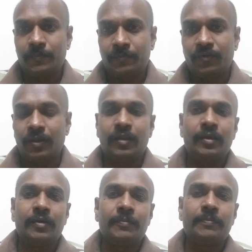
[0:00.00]
for
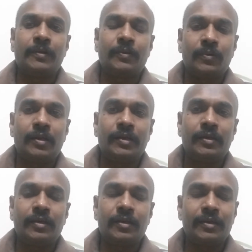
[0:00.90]
the petrol
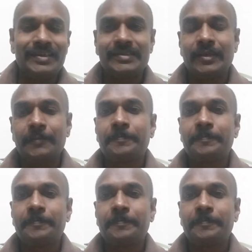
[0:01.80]
and diesel.